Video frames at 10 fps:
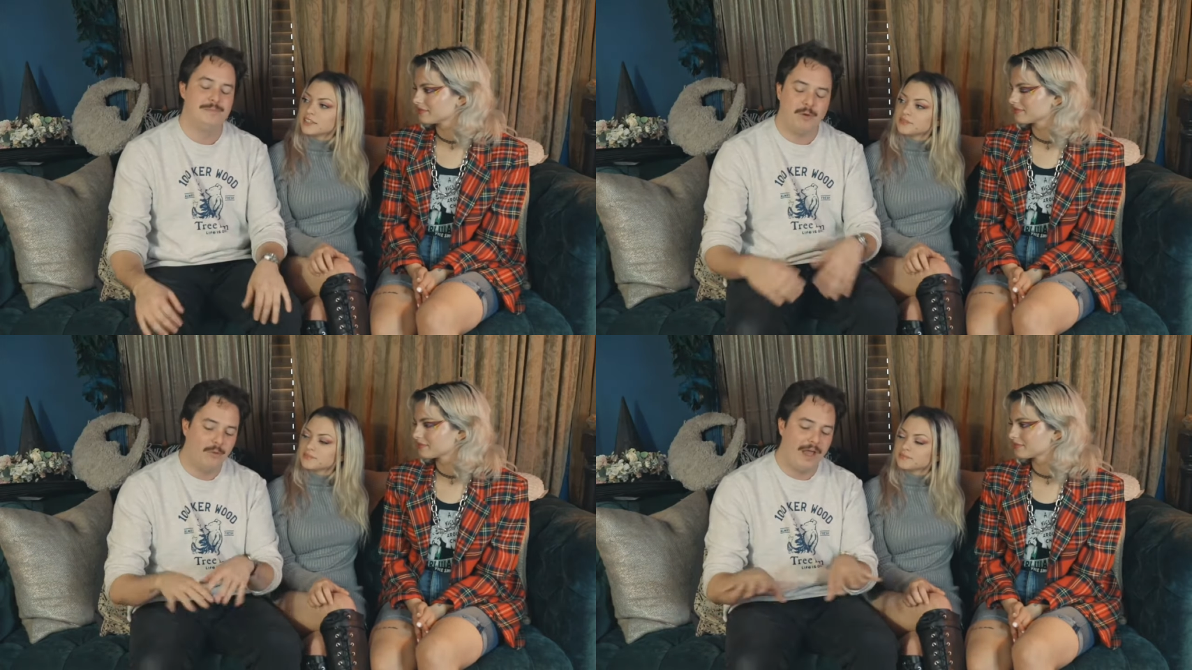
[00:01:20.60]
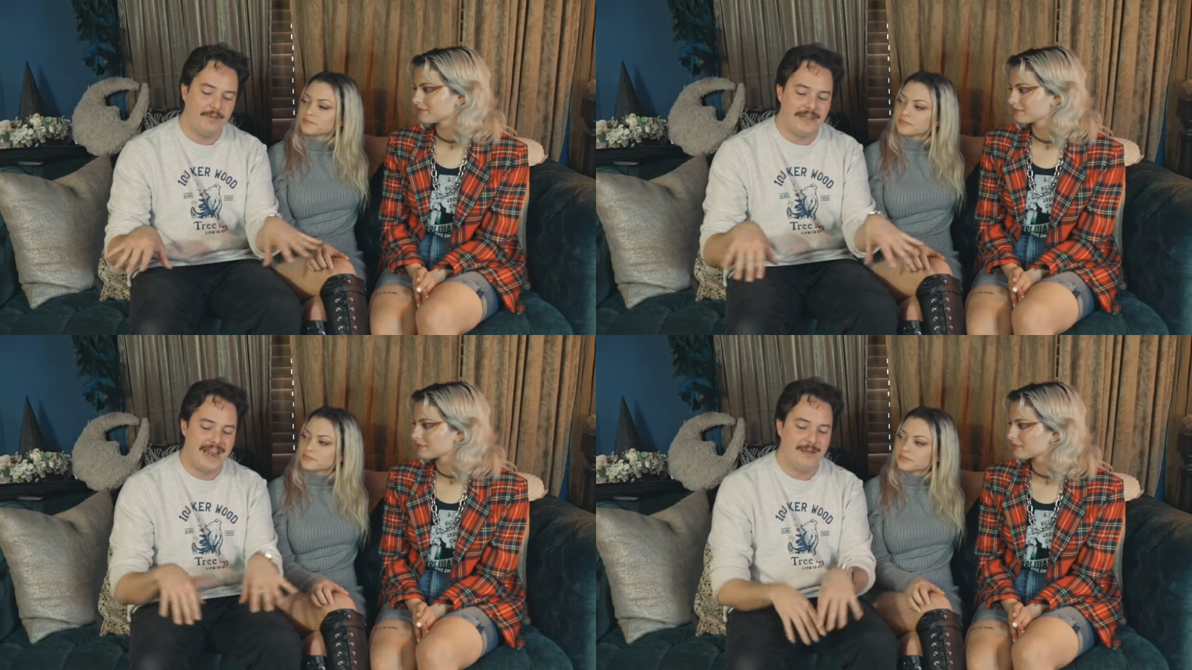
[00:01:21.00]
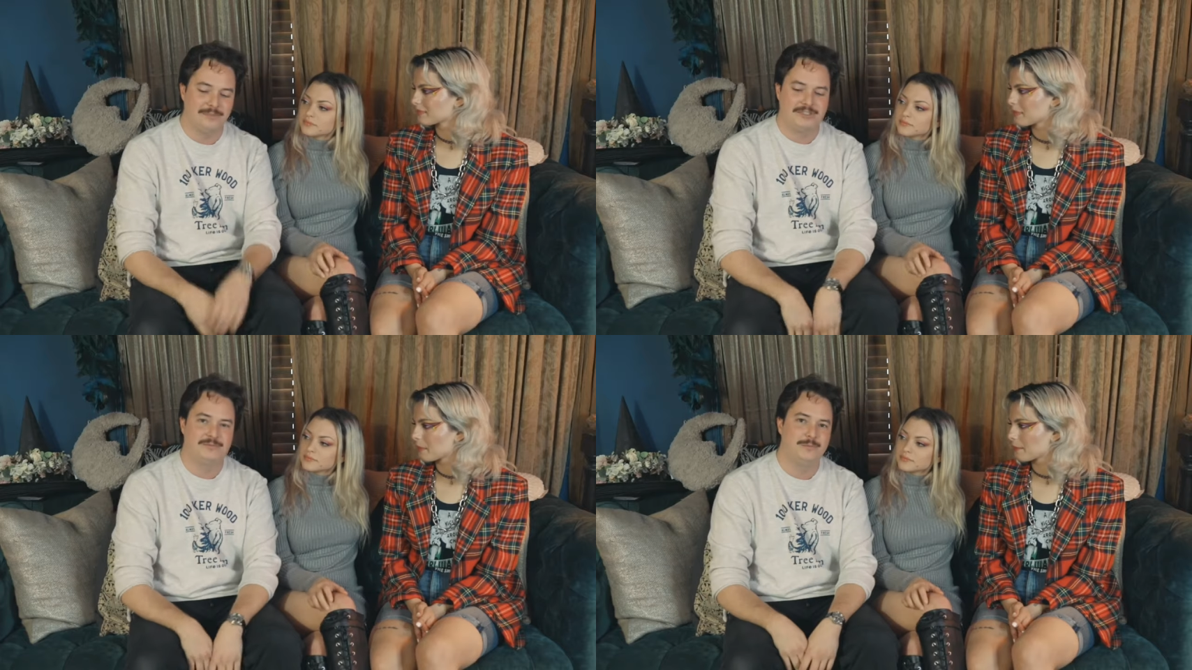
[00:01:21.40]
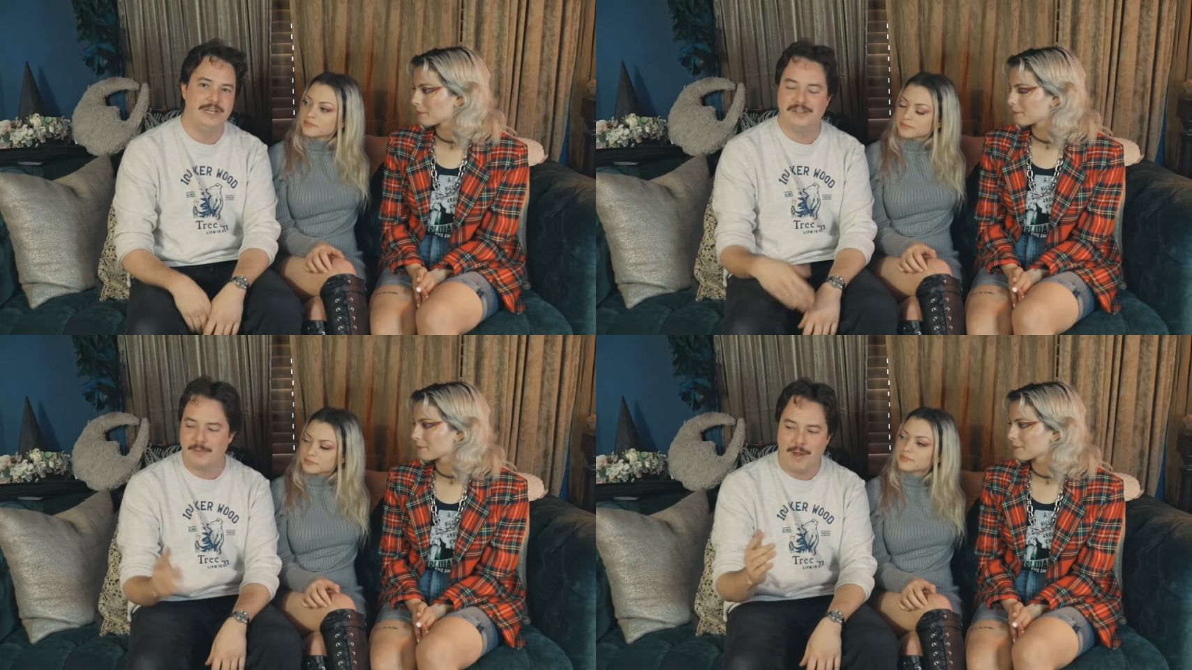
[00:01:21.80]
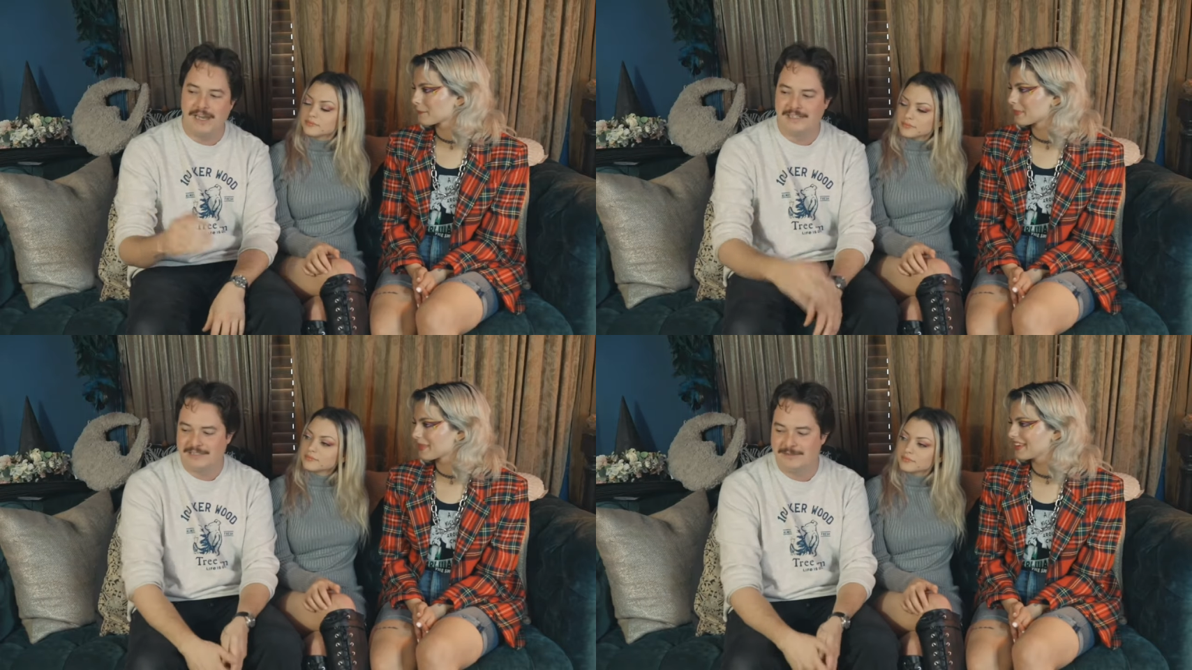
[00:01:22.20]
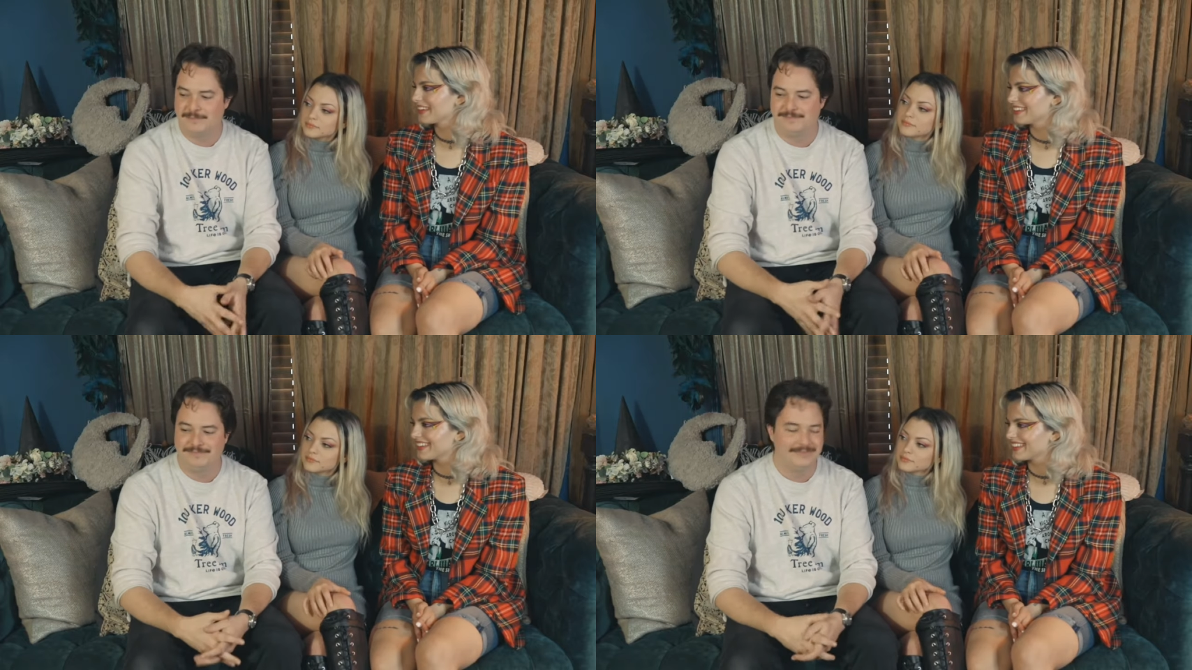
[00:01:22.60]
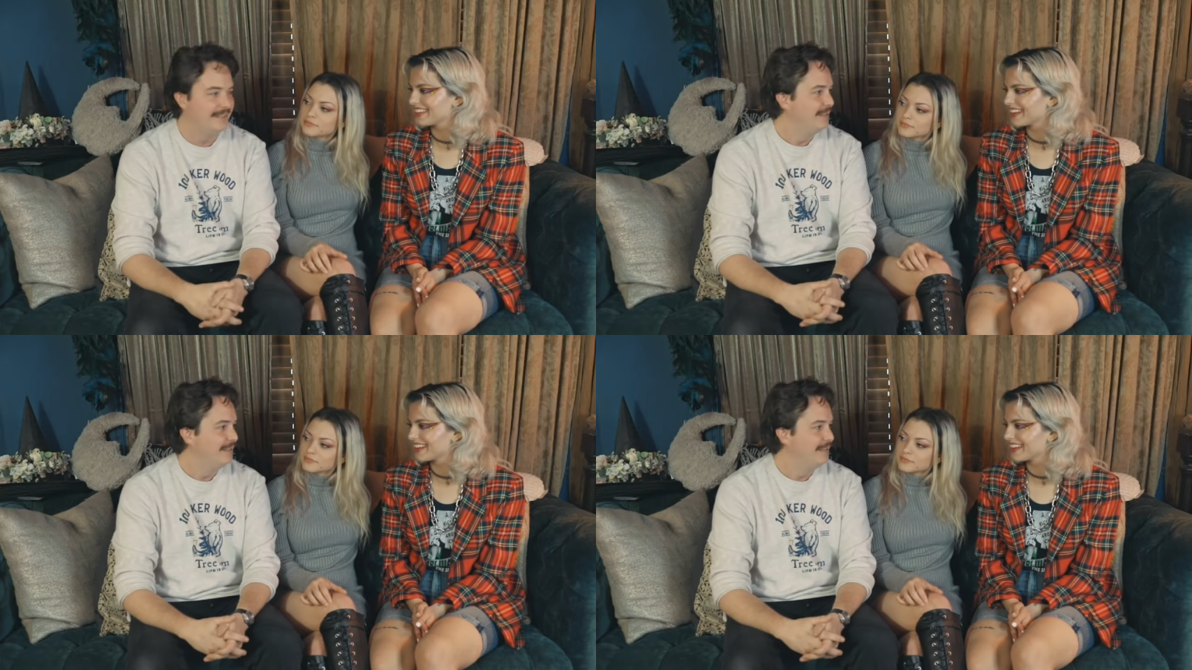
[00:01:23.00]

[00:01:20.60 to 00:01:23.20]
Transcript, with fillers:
Speaker 1: We pulled out the amps. We got the mm-hmm. mics. Mm -hmm.